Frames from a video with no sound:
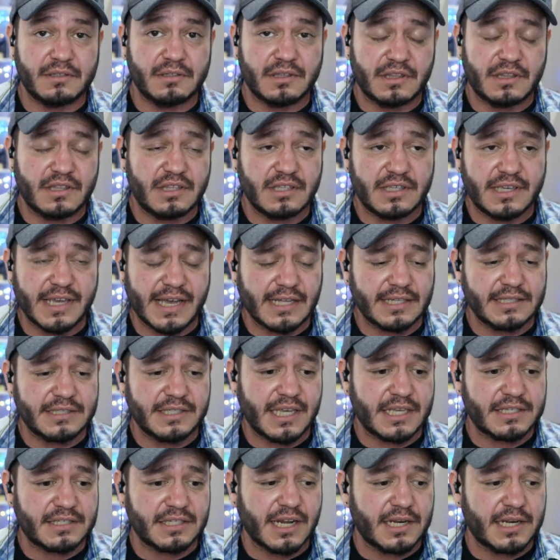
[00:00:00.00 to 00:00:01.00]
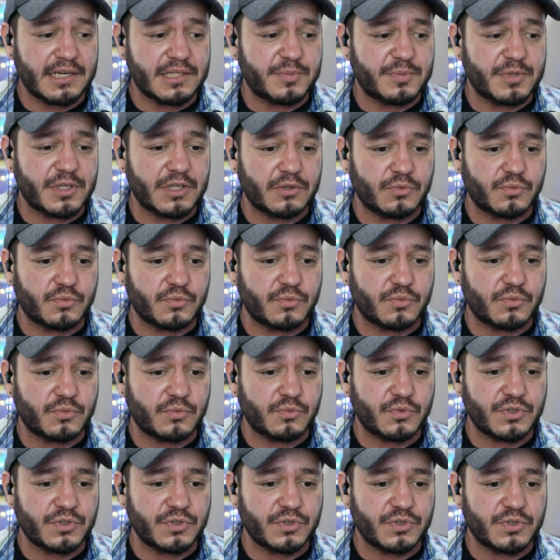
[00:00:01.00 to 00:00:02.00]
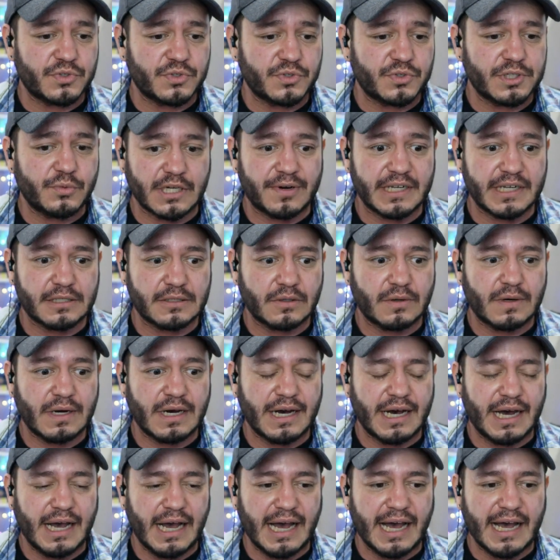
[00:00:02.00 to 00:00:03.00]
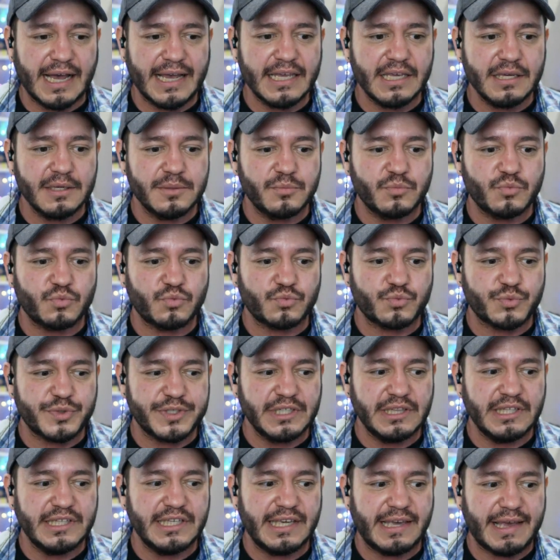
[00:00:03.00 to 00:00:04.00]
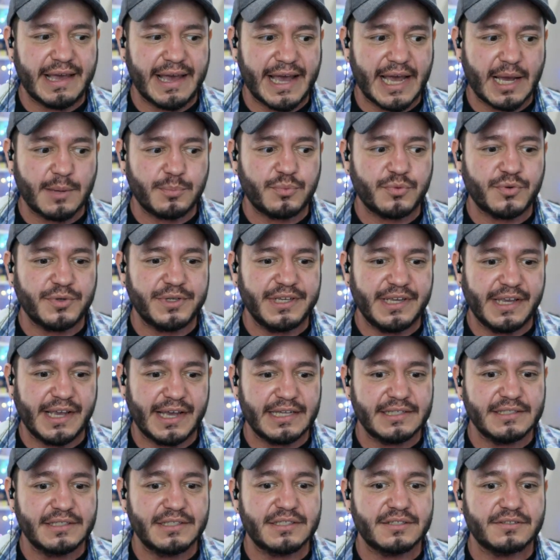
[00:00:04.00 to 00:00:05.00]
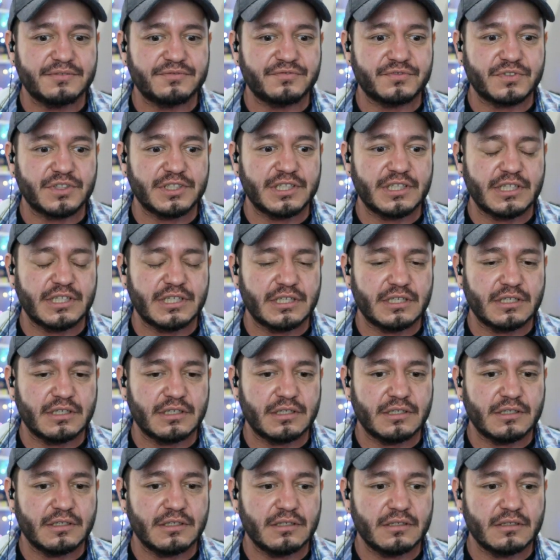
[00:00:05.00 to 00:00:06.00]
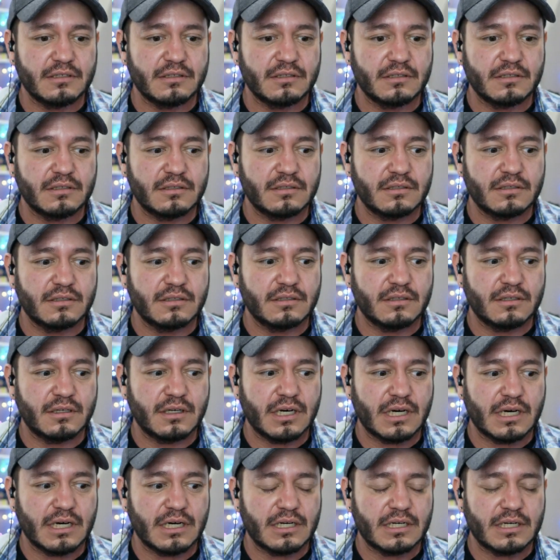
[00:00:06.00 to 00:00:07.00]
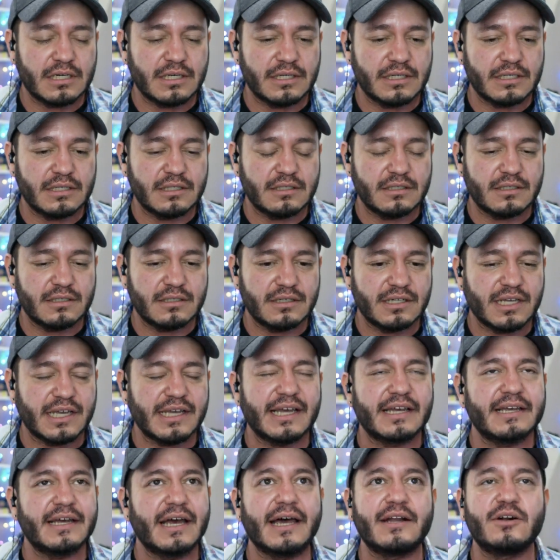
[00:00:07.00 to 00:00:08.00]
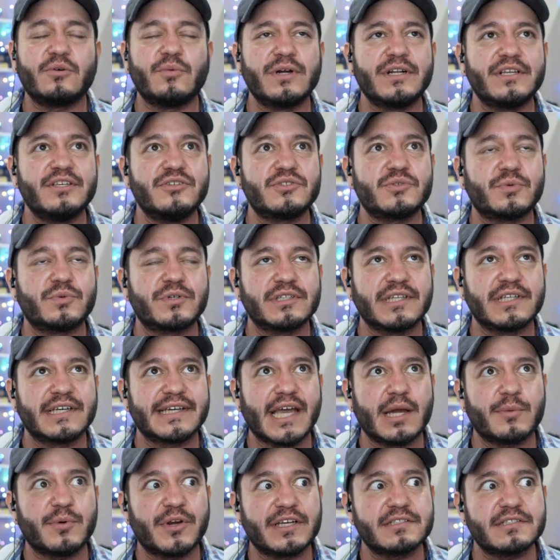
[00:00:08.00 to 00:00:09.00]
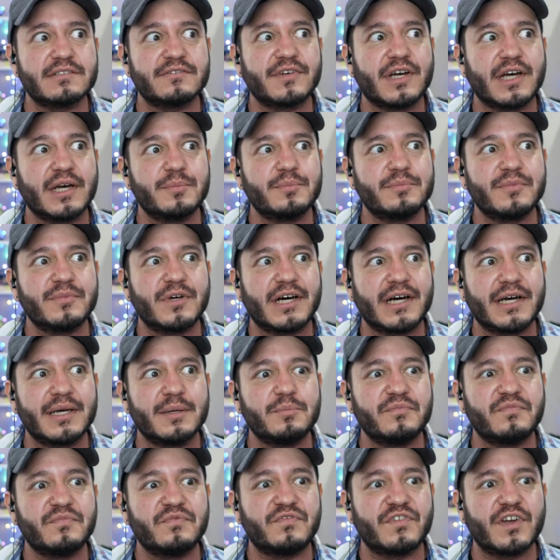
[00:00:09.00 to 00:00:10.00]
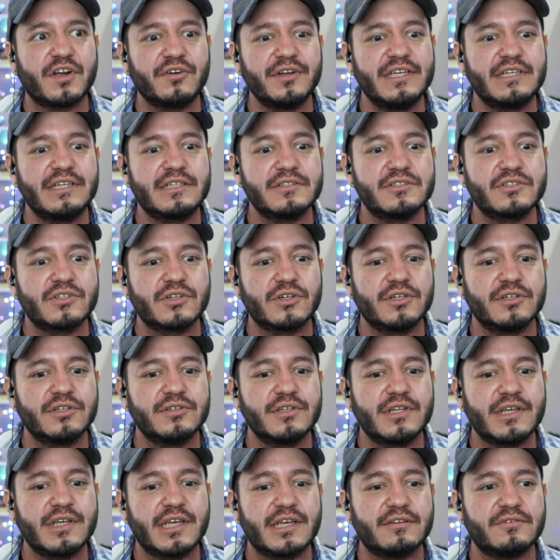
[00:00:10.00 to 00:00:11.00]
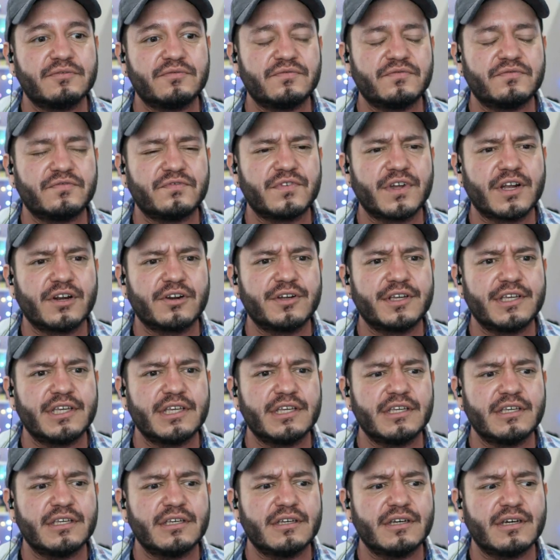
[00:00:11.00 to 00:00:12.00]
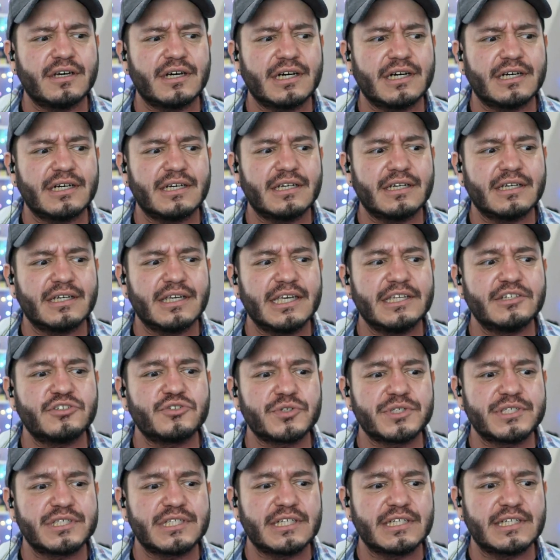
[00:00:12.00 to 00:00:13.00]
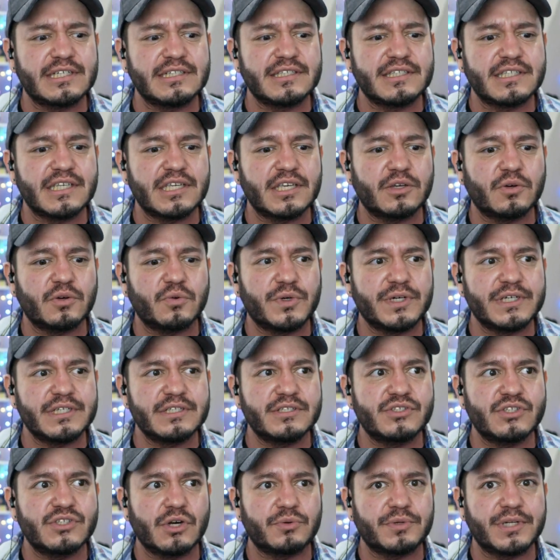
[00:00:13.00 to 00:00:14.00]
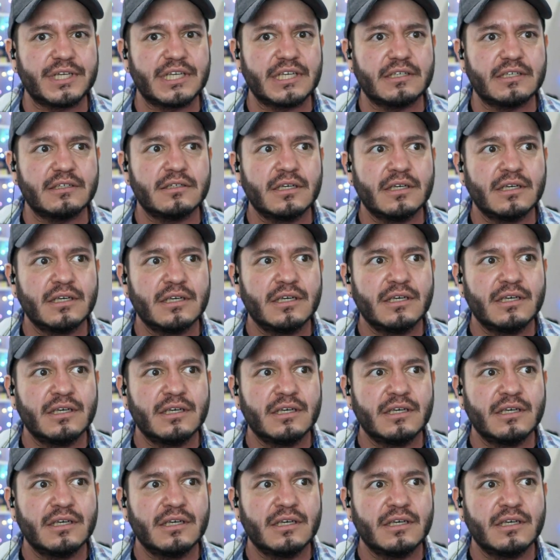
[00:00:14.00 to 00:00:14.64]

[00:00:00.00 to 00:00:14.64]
the Galaxy S nine is being really well covered right, right now. I am really apprehensively. Uh, I, I don't want to use the word like apprehensive. I'm I'm very concerned and very uh, interested in seeing what Sony